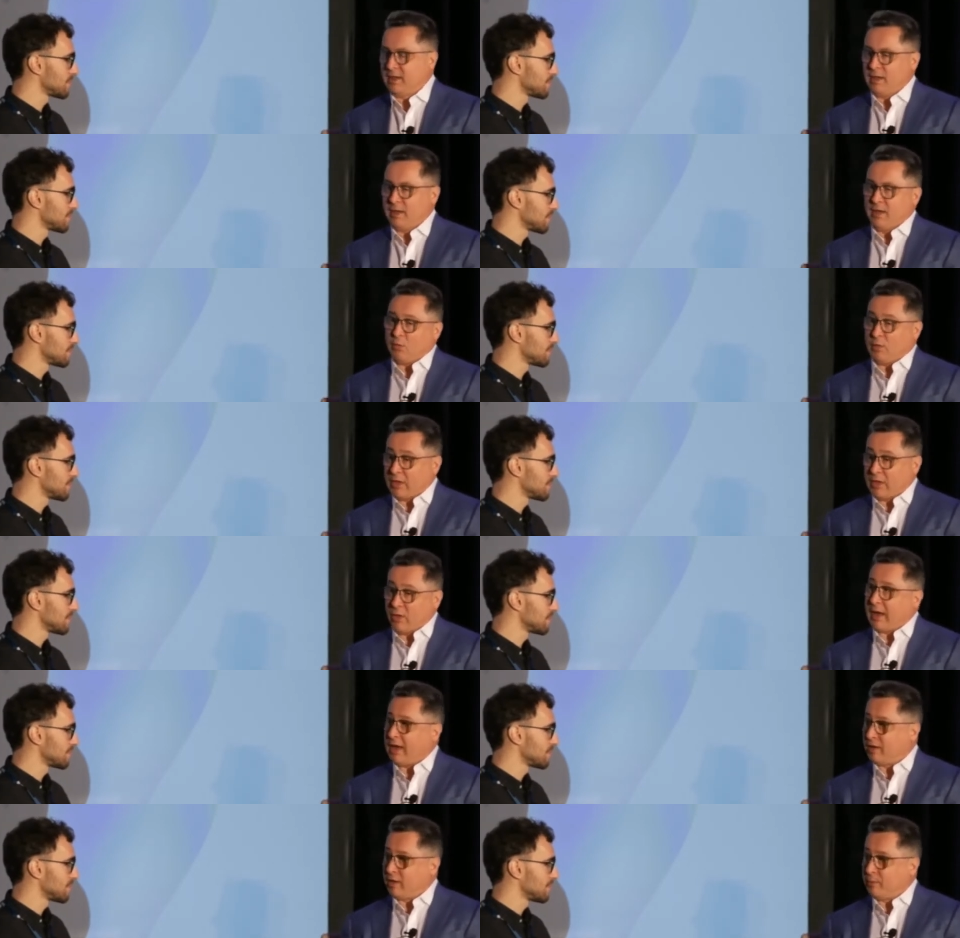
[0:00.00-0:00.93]
Speaker 1: we know how
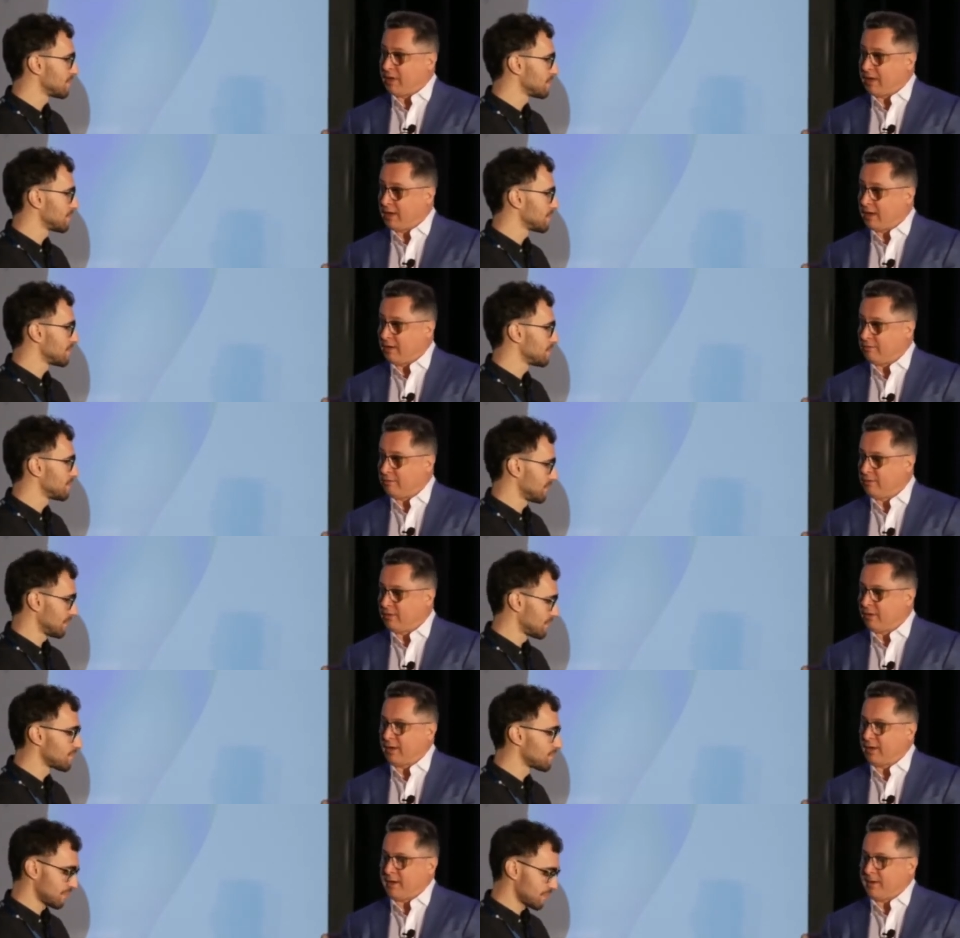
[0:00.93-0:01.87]
they behave
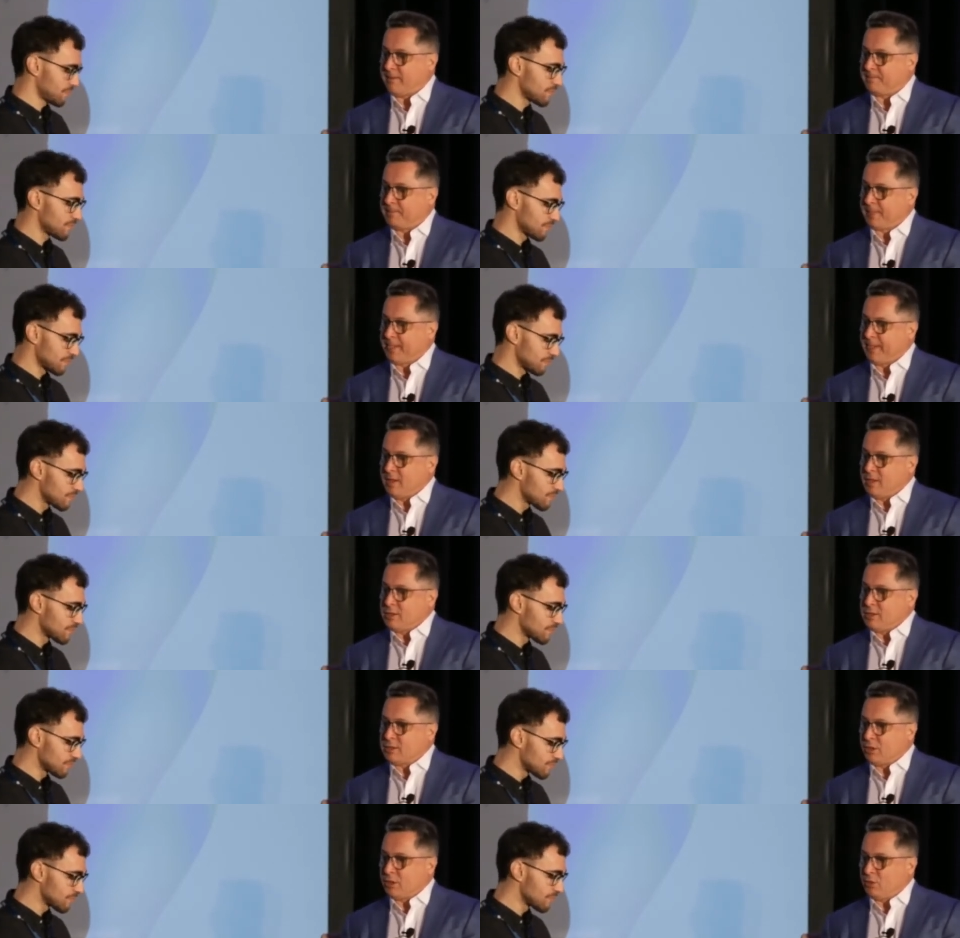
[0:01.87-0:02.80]
um,
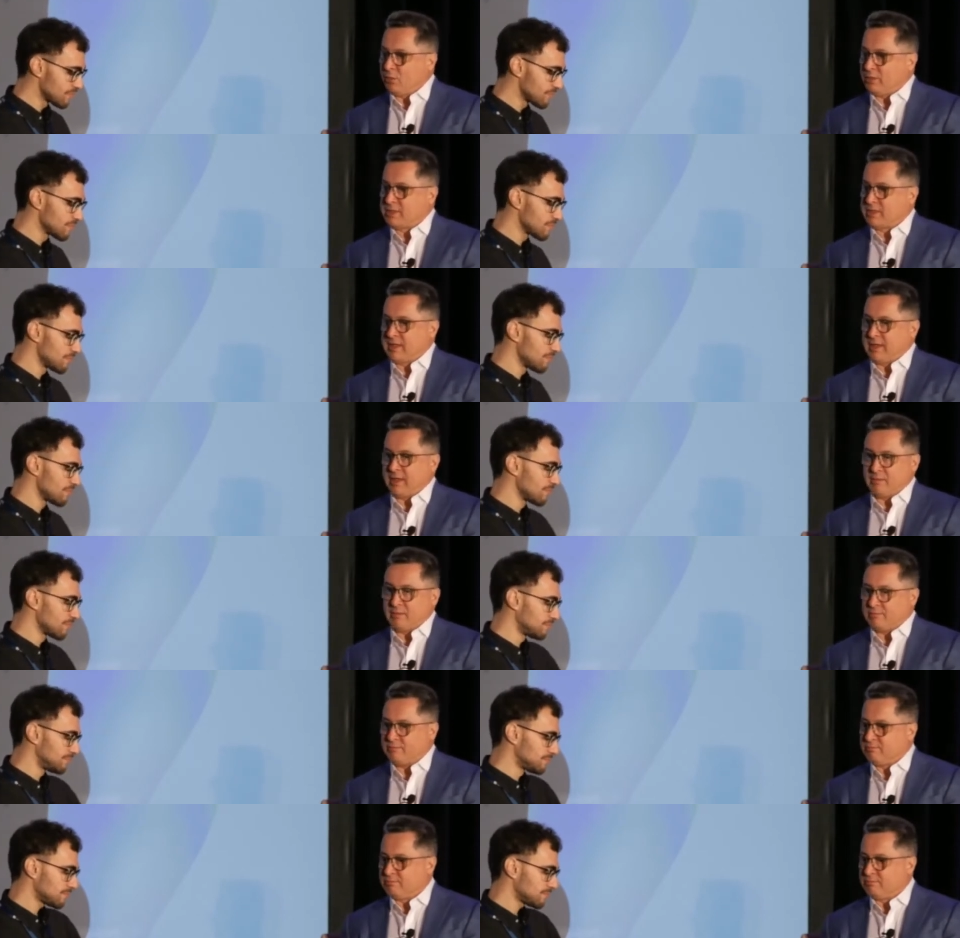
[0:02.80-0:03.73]
so we're seeing
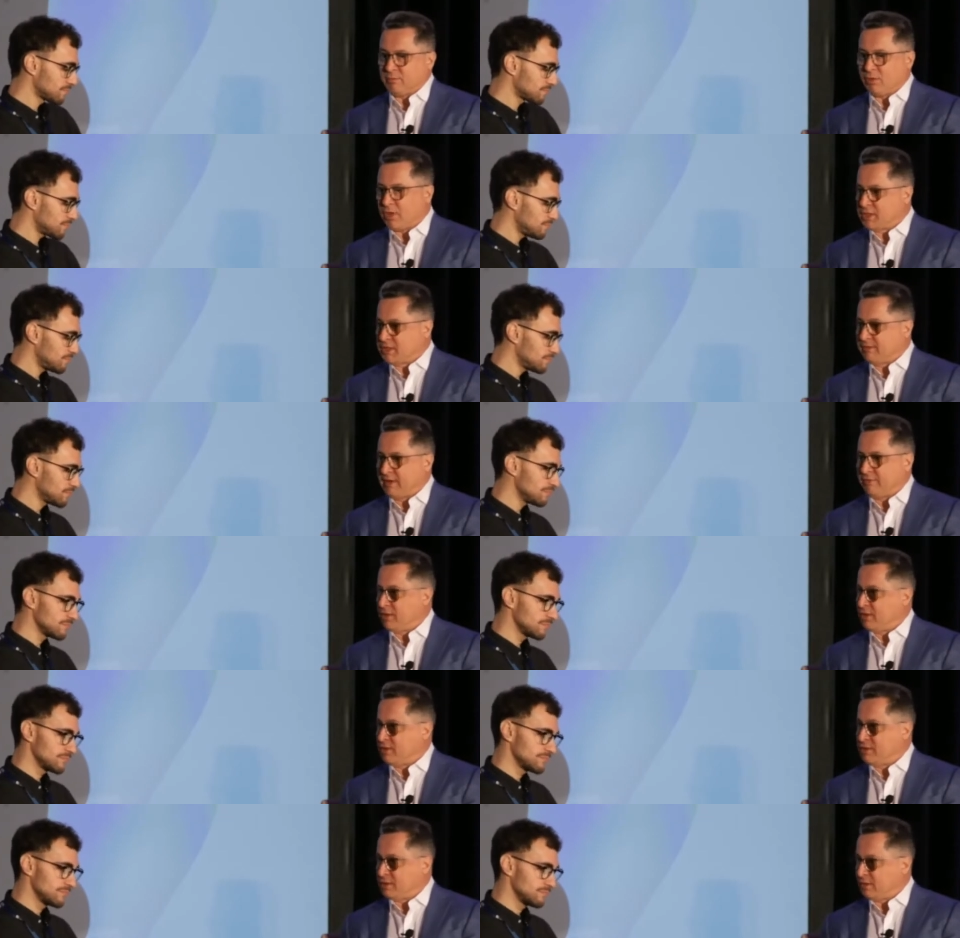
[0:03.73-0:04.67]
lots of
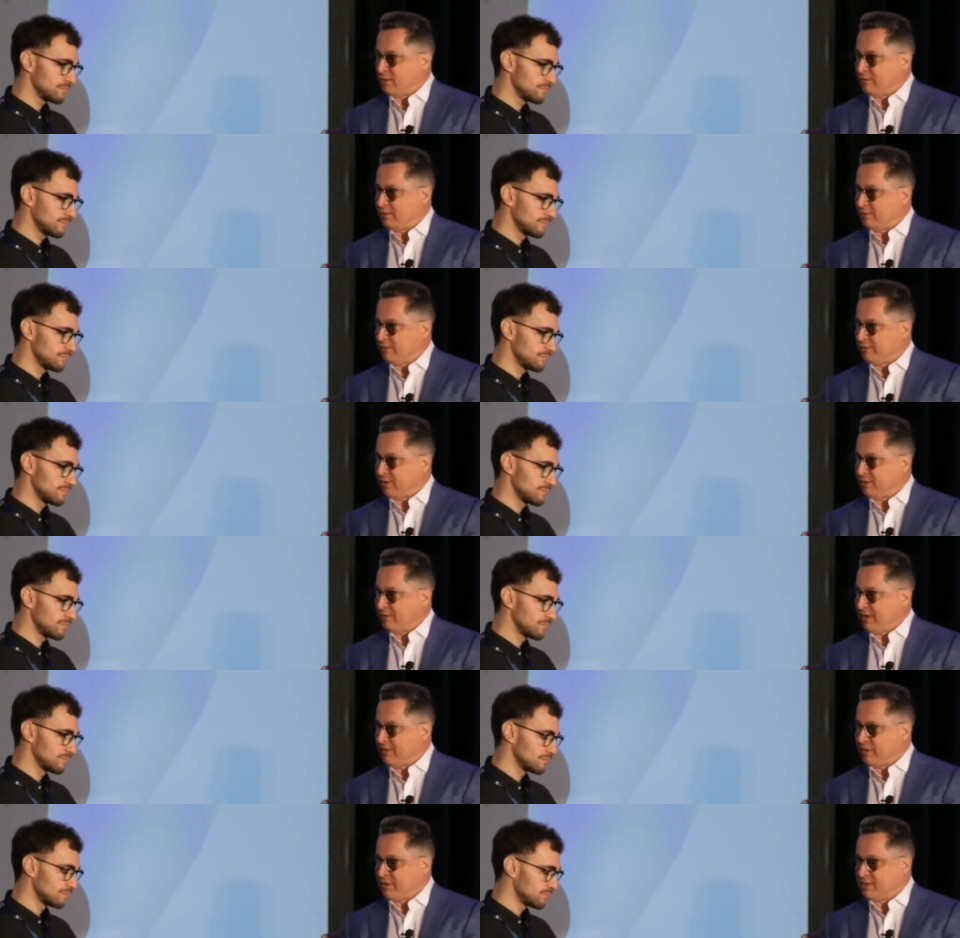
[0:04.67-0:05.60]
evidence of, of, of
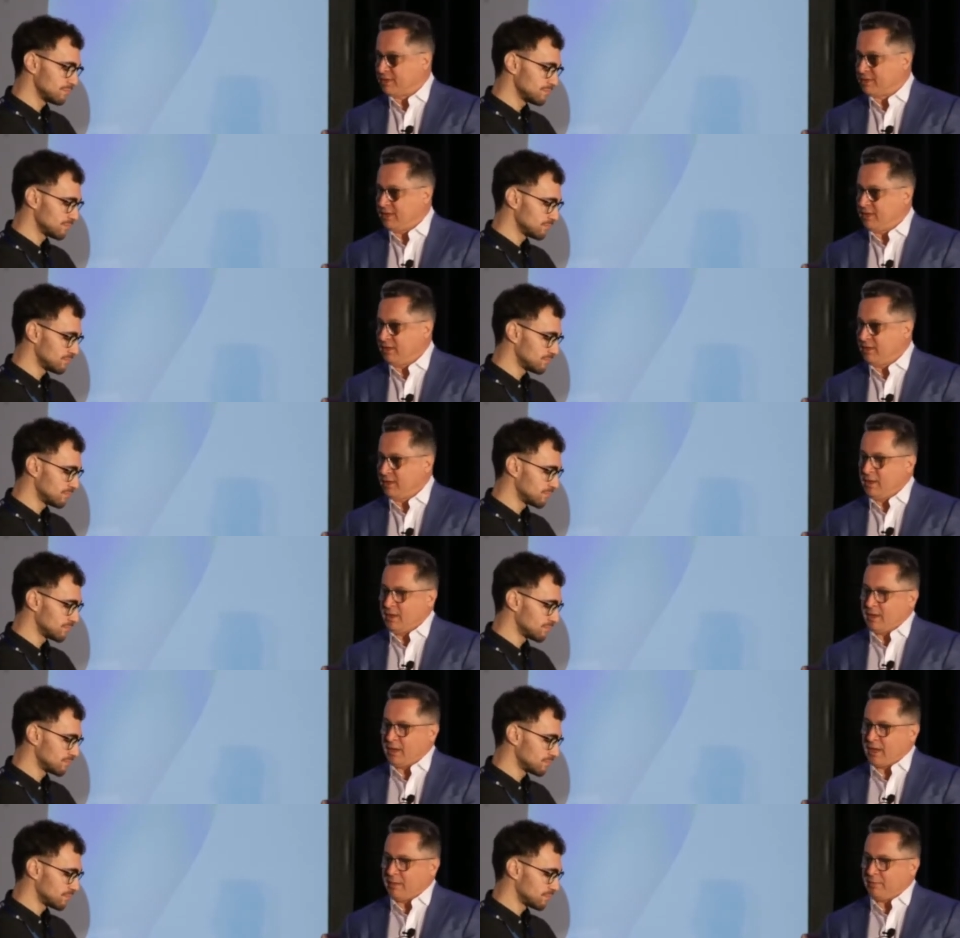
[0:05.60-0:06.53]
efficacy,
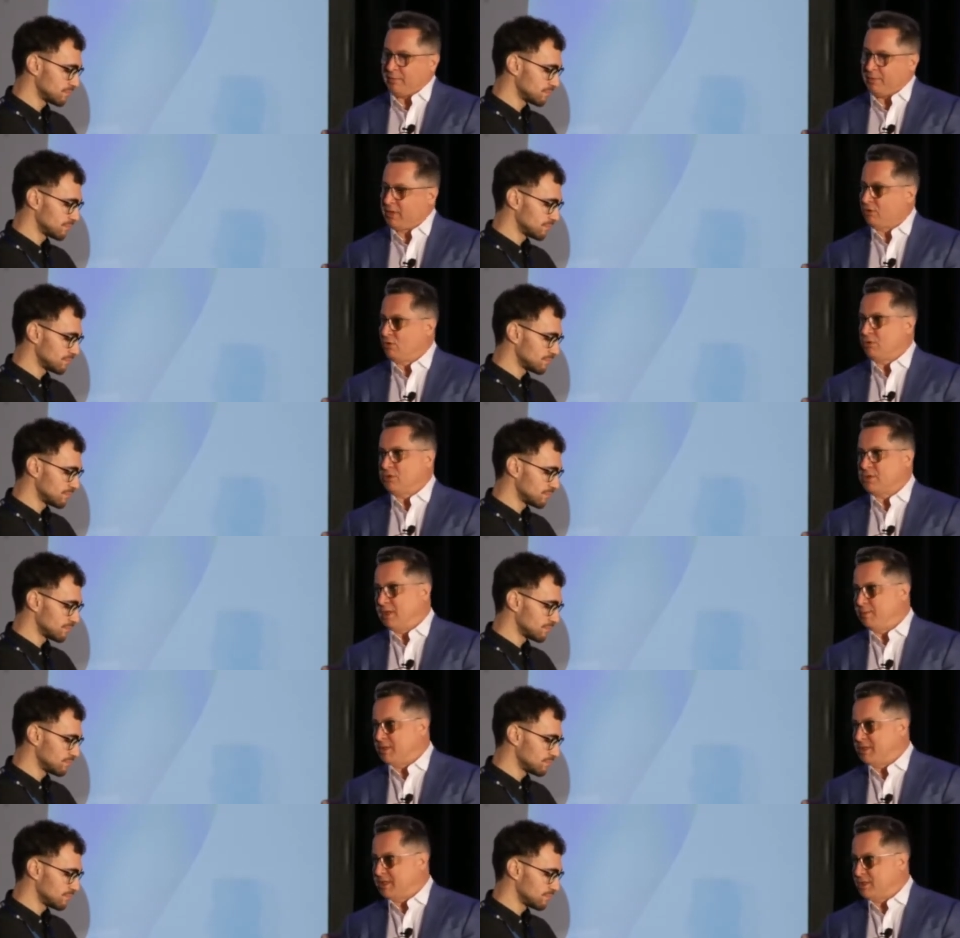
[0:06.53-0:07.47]
uh, but there are also
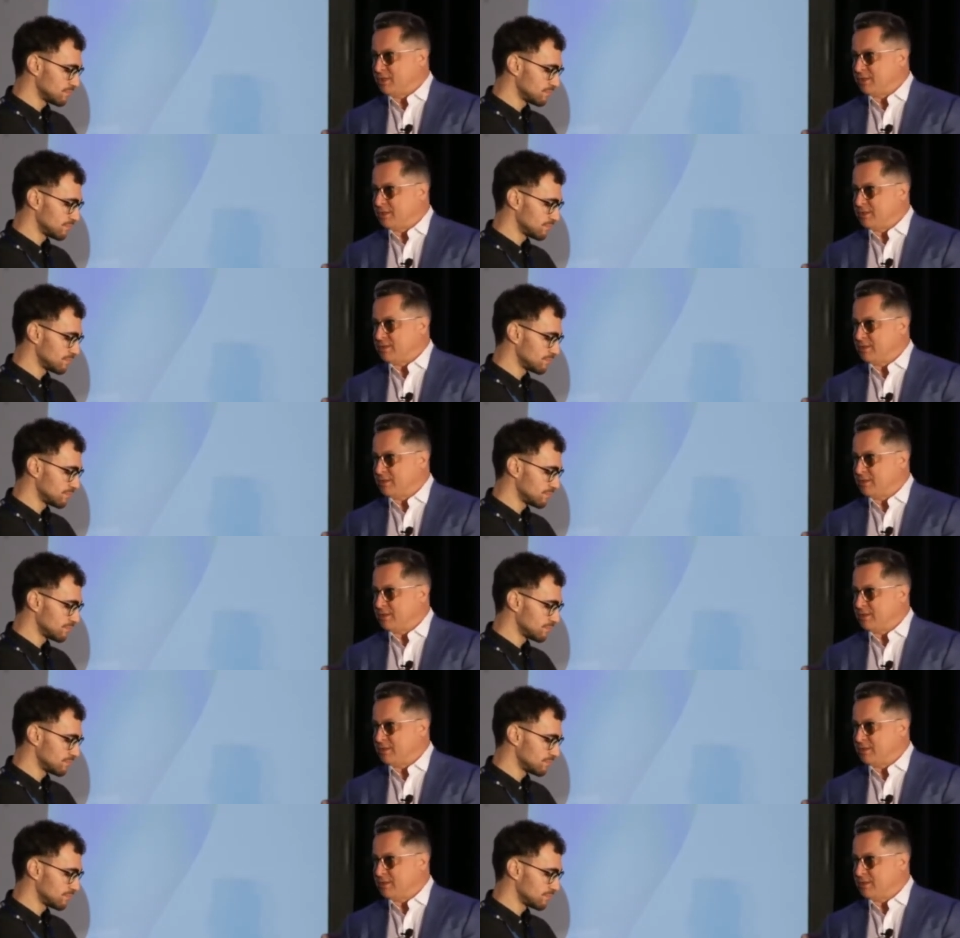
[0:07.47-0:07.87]
limitations.